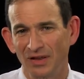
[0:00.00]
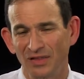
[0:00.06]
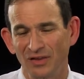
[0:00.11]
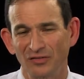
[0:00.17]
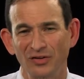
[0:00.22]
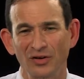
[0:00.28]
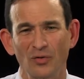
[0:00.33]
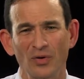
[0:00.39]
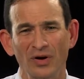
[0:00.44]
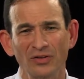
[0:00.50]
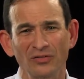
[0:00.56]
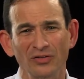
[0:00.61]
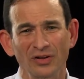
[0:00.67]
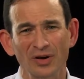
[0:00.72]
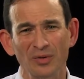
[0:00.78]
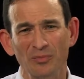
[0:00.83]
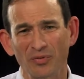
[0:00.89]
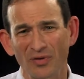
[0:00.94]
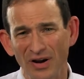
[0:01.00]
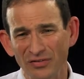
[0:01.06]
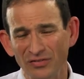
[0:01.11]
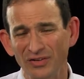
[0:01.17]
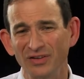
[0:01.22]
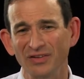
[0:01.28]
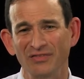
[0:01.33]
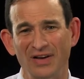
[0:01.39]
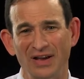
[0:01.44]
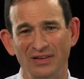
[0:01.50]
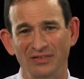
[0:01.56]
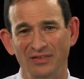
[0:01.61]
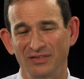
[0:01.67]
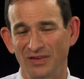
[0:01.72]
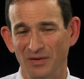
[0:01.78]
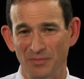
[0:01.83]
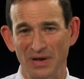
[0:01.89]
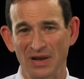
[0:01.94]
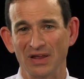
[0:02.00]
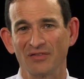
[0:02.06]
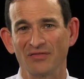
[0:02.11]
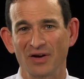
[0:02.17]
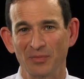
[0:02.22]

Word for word: The sequential compression devices that many of